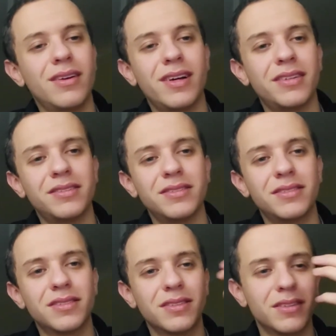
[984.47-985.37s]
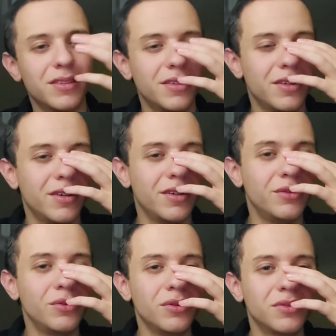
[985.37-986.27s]
And in
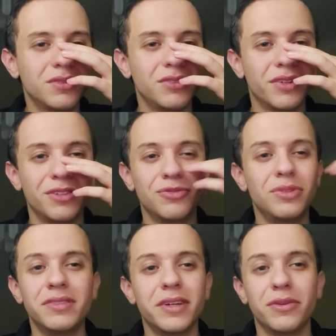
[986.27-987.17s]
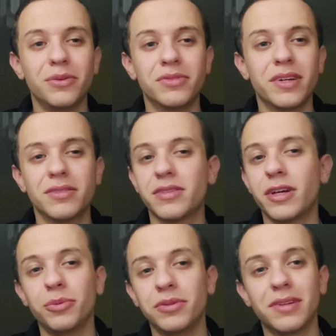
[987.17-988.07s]
all honesty, if I could retake those tests, I
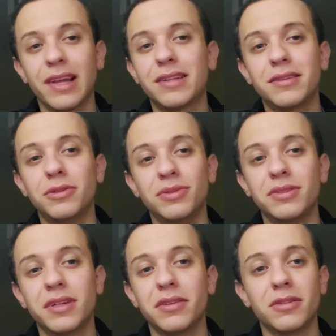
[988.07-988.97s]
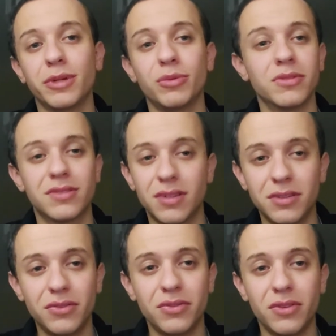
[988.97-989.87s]
would gladly retake them. I would
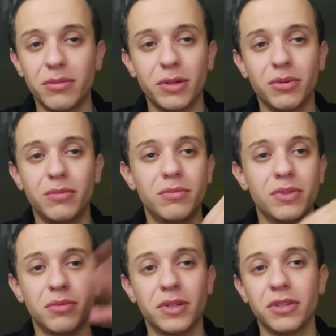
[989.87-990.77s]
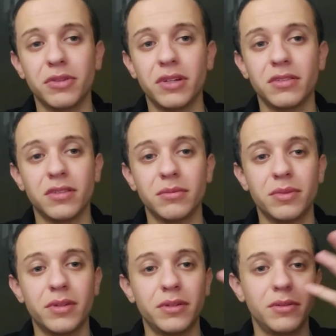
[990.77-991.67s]
study for them, I would bring my grade up.
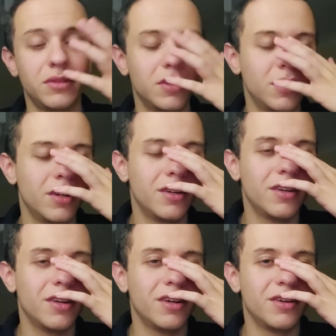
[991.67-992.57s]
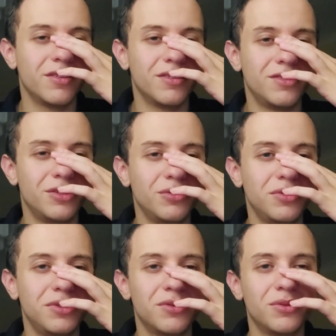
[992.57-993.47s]
I
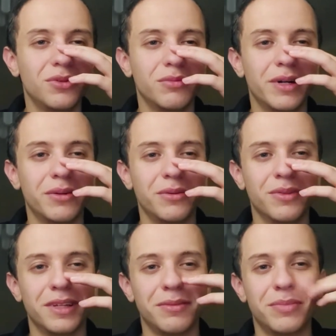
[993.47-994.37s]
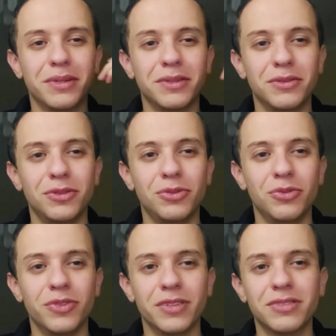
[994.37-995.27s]
genuinely thought about like begging the
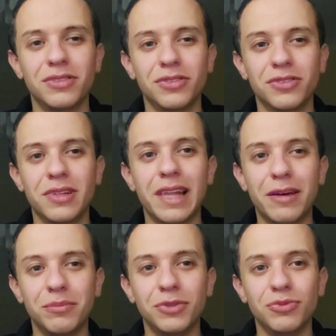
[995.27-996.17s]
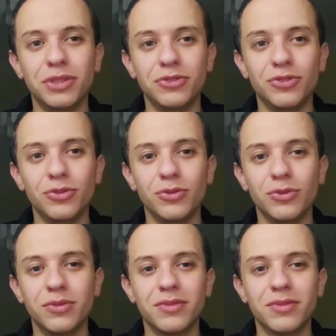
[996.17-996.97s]
university just to let me redo